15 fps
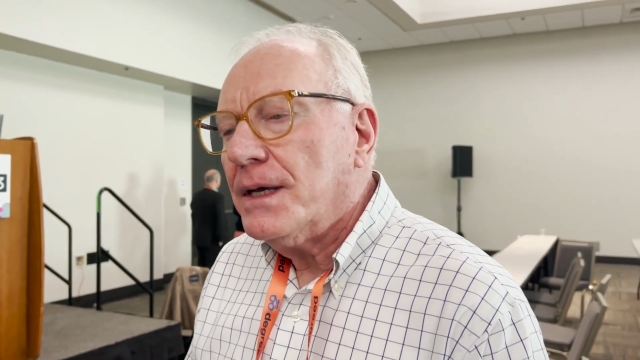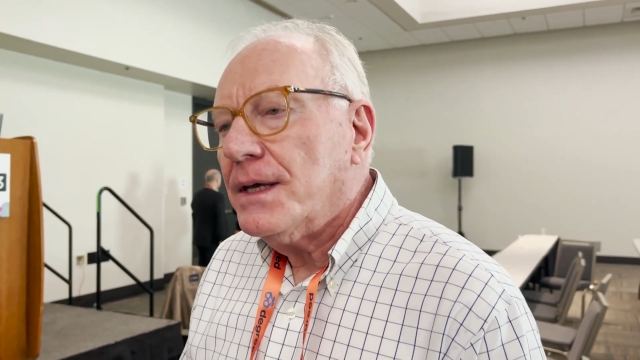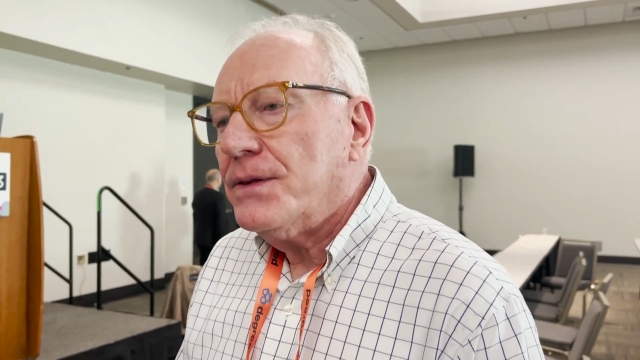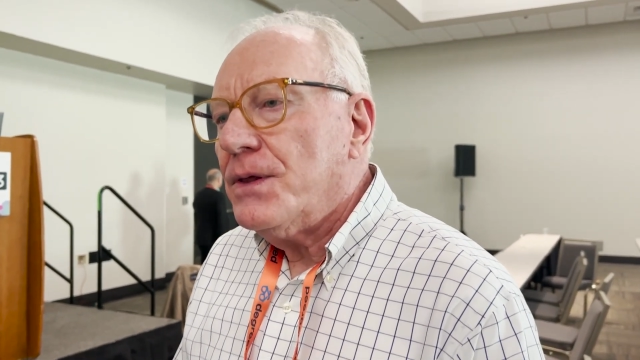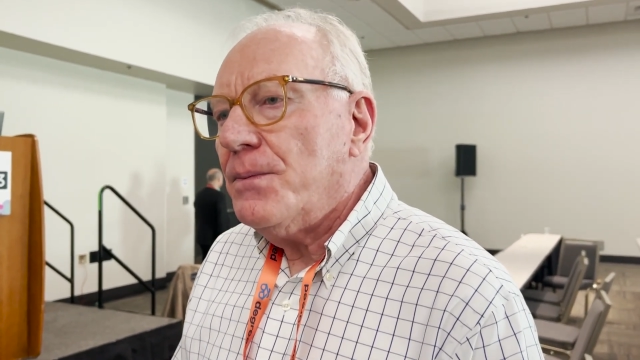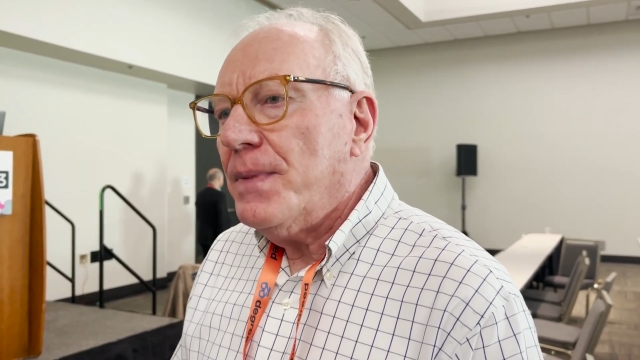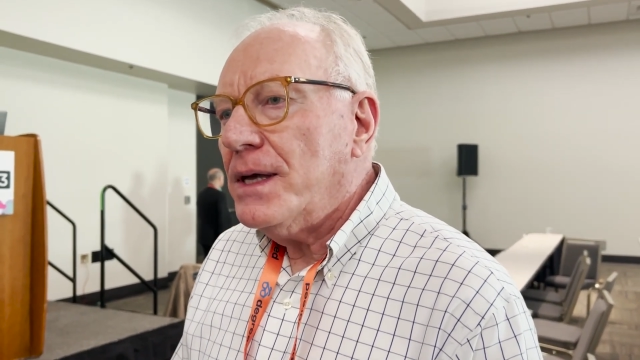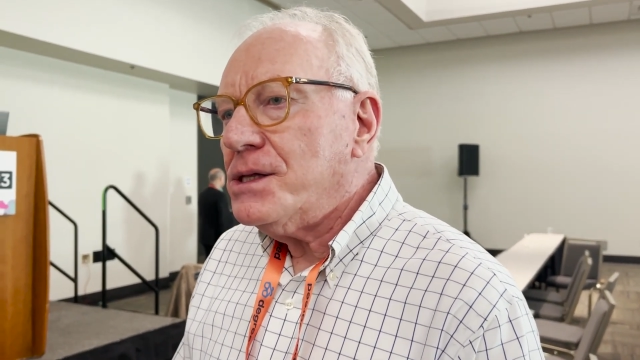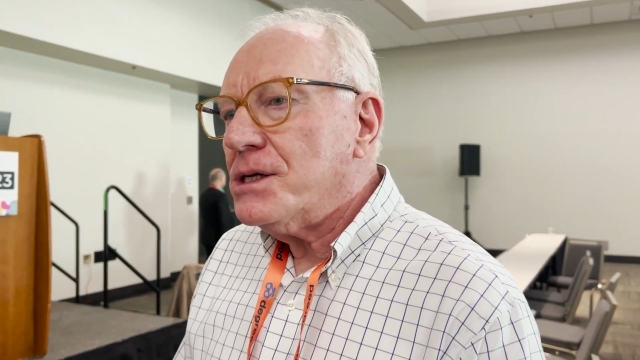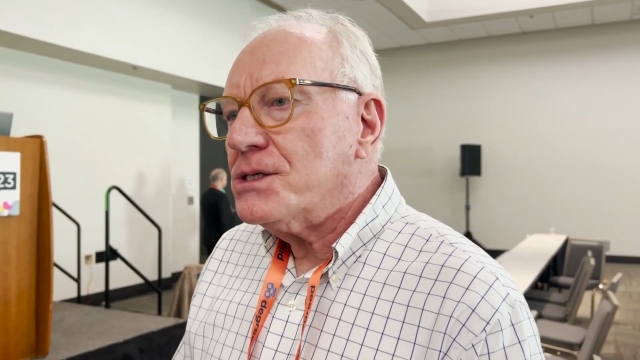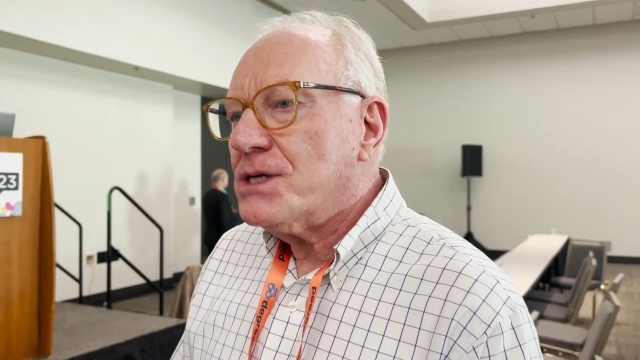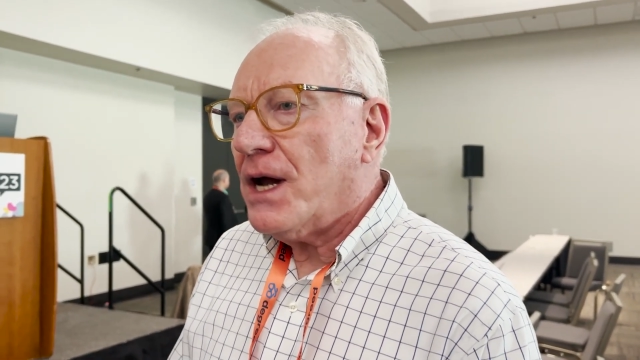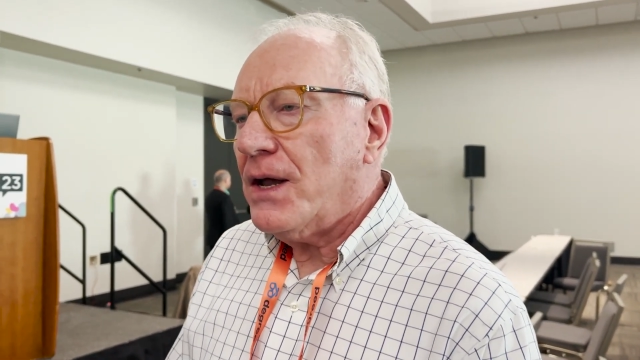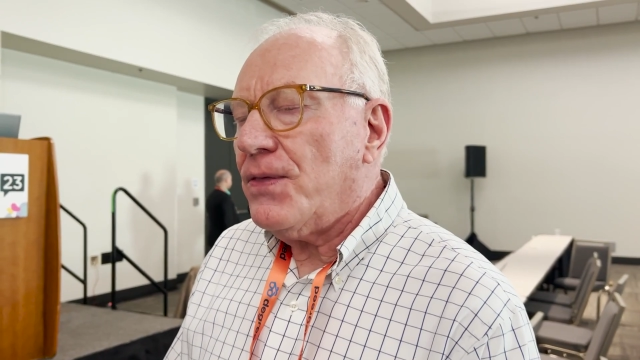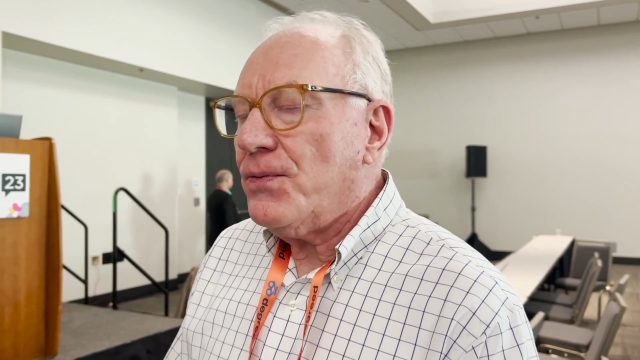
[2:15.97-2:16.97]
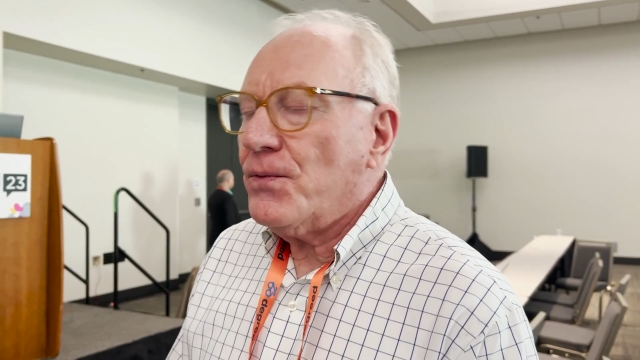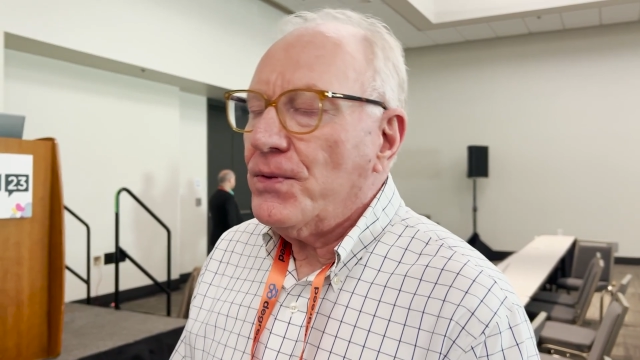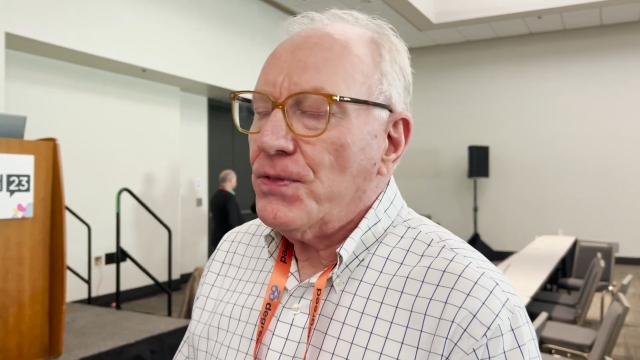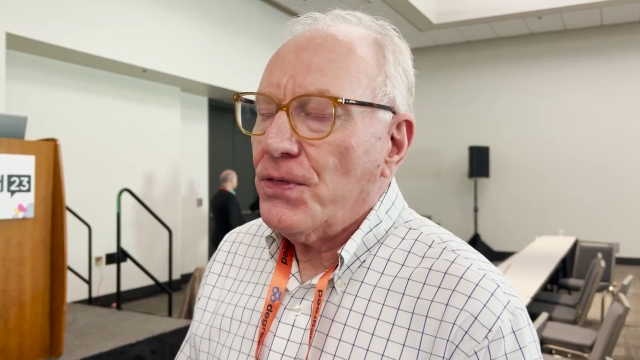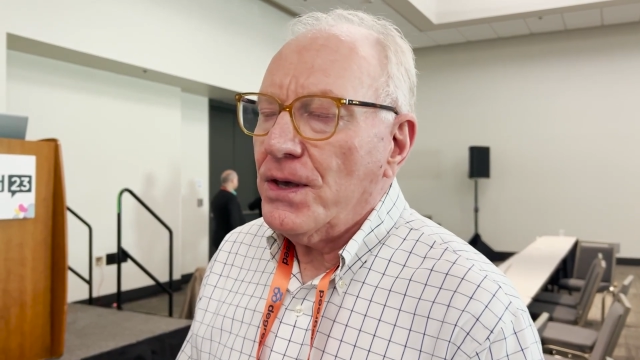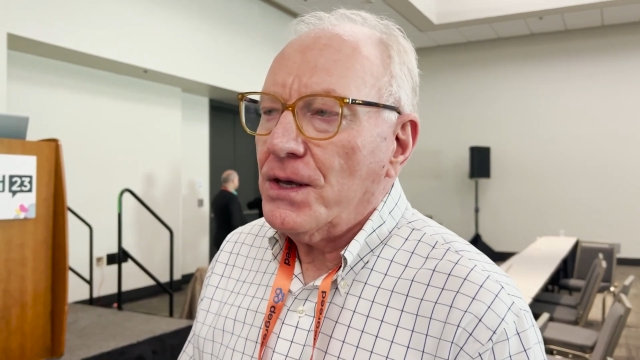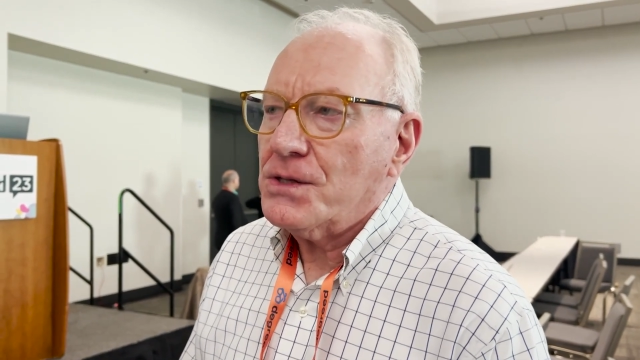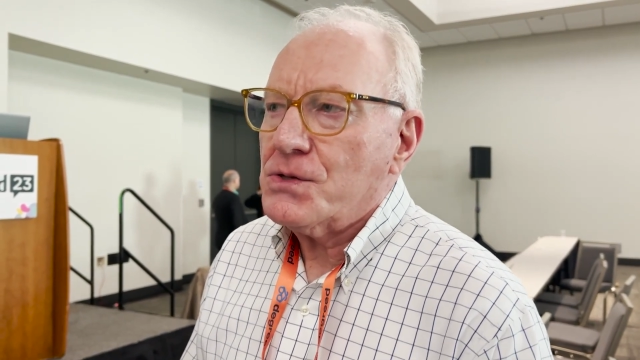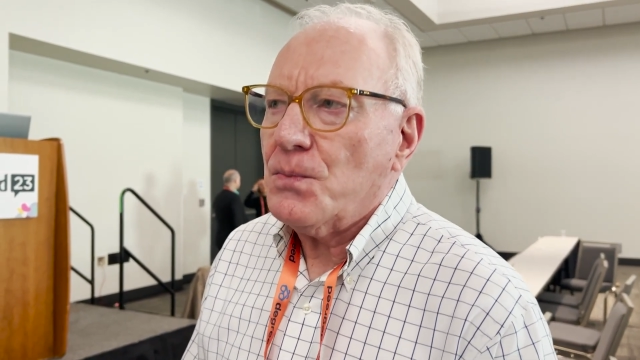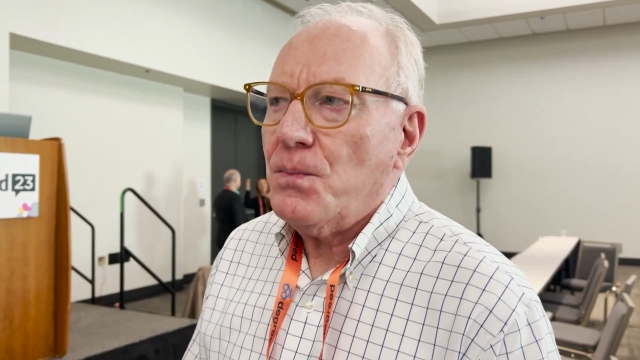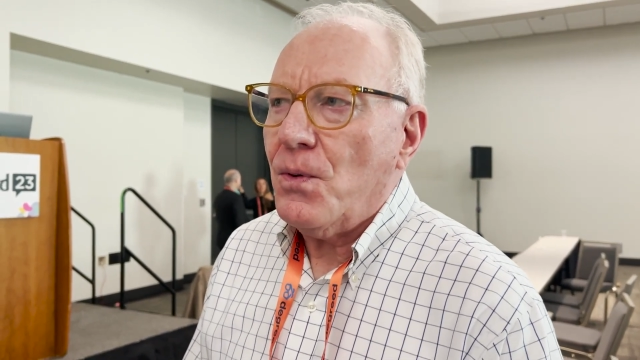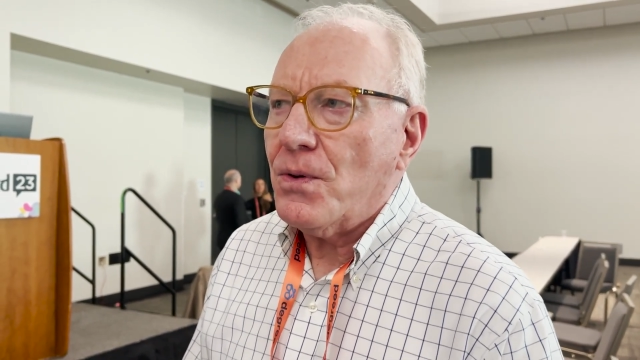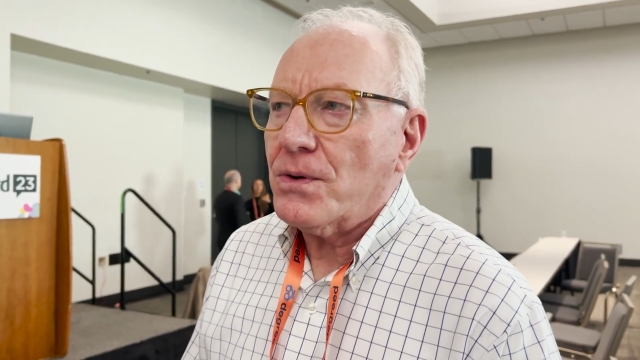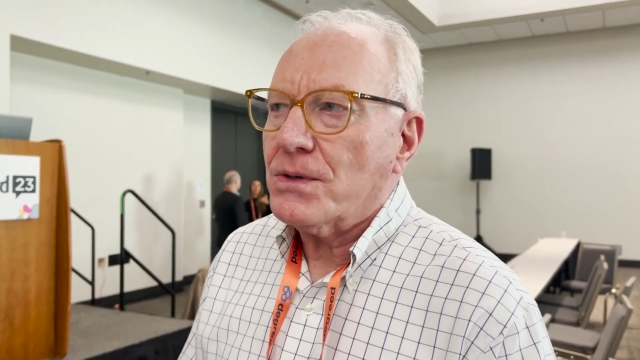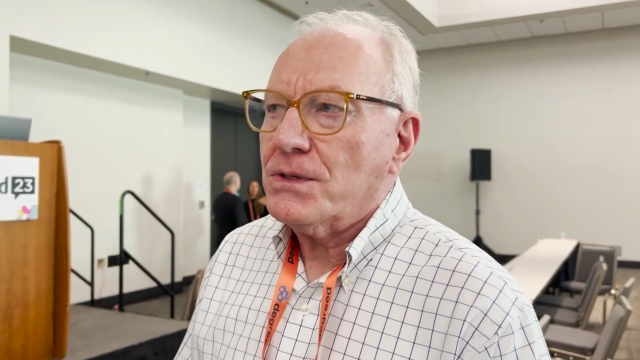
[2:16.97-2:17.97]
the message I would think is
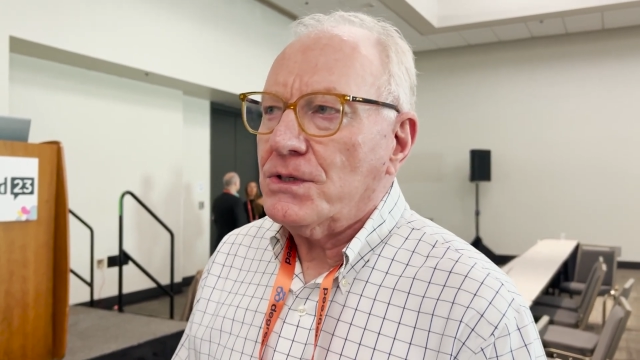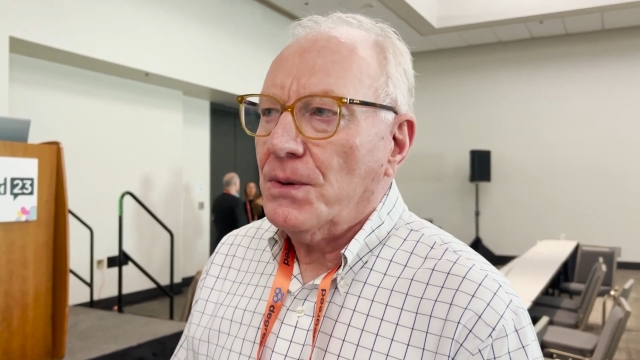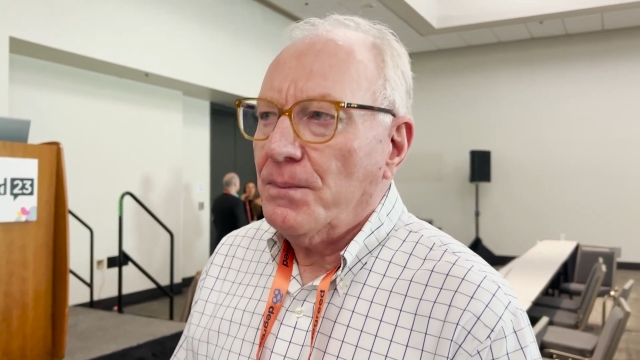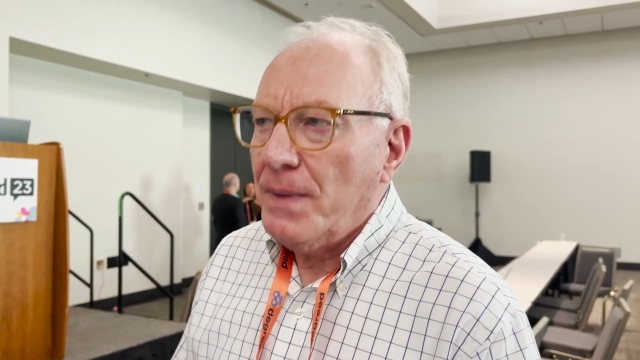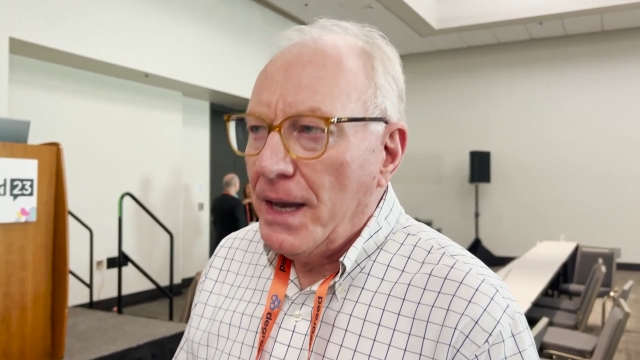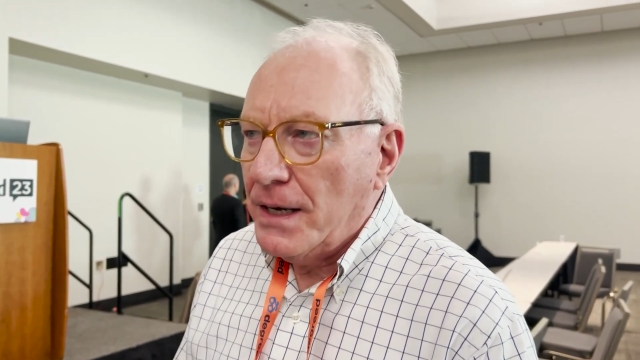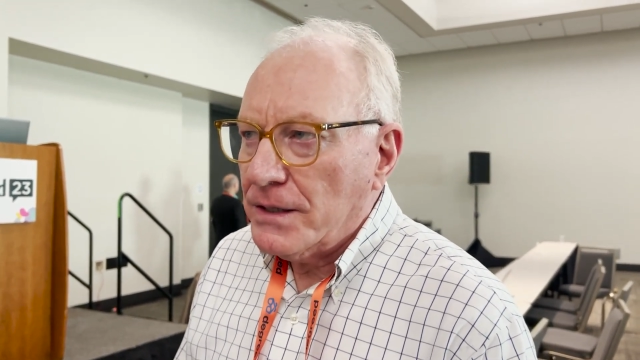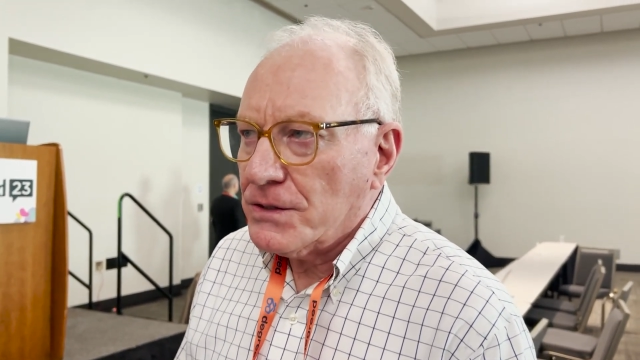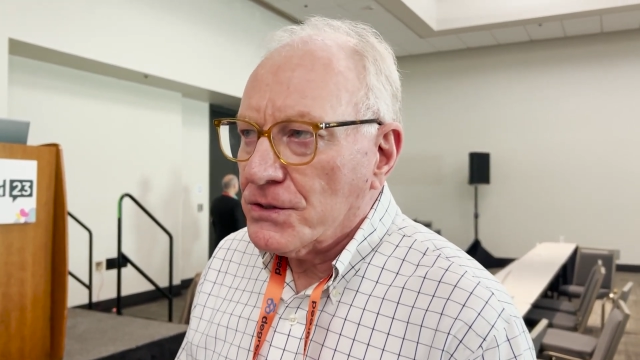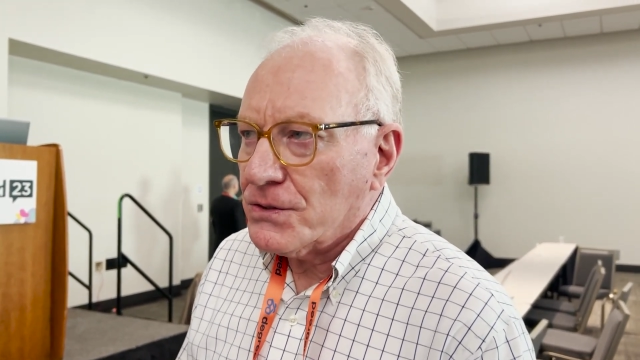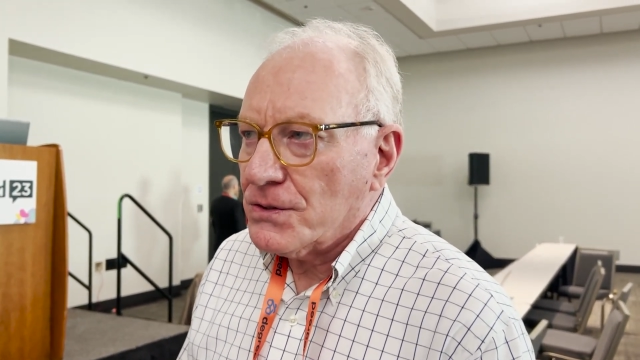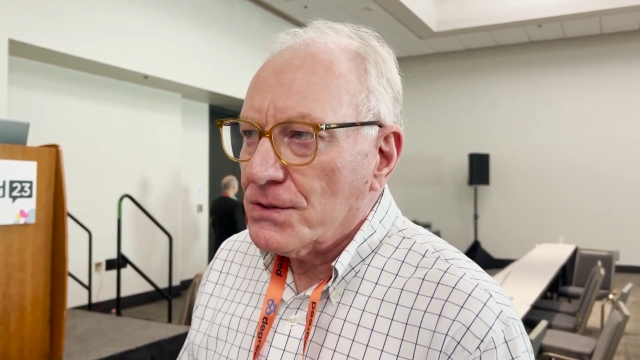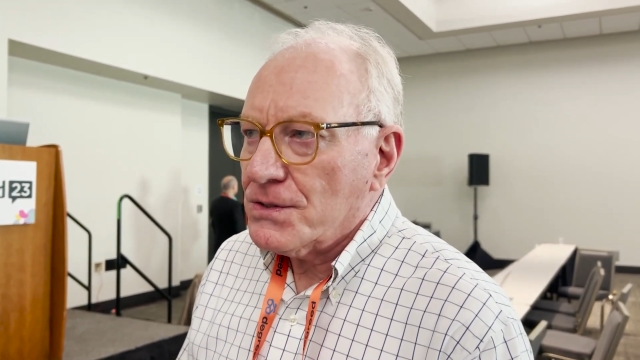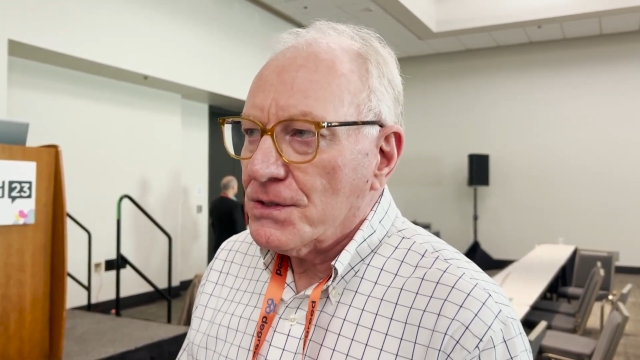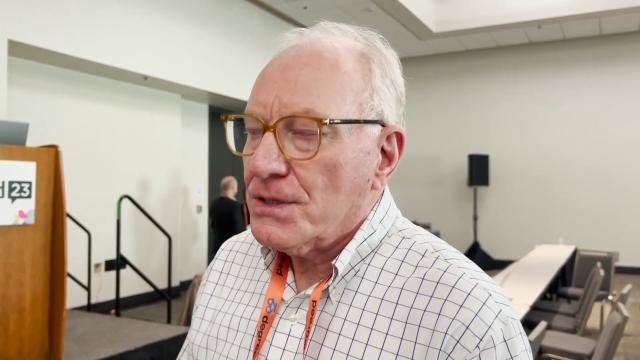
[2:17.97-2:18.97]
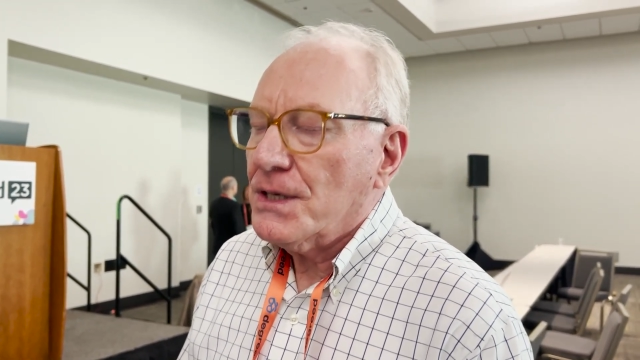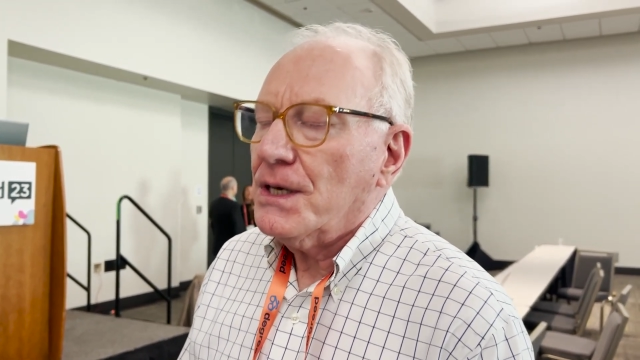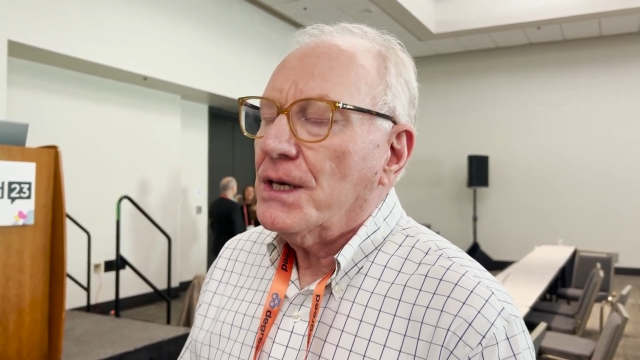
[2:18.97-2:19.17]
important to managers